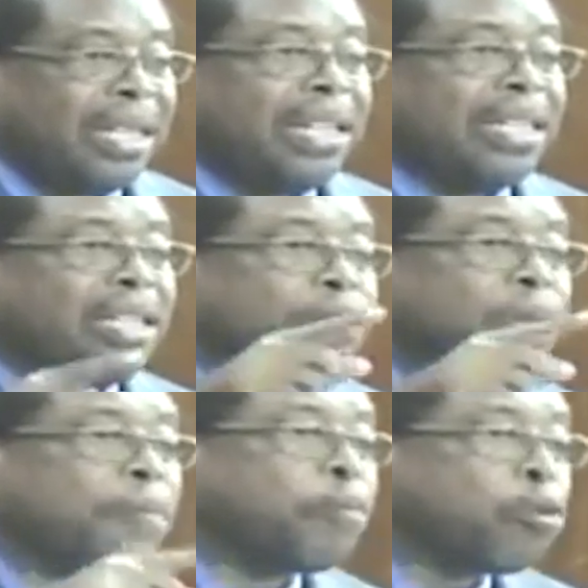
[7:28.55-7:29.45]
Let us
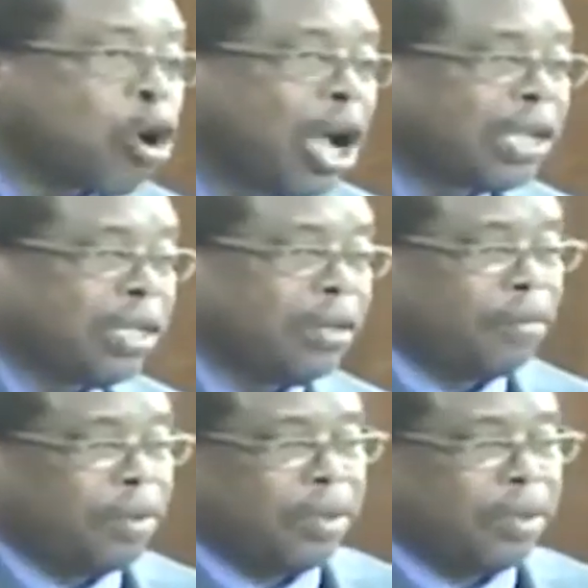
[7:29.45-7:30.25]
be proactive.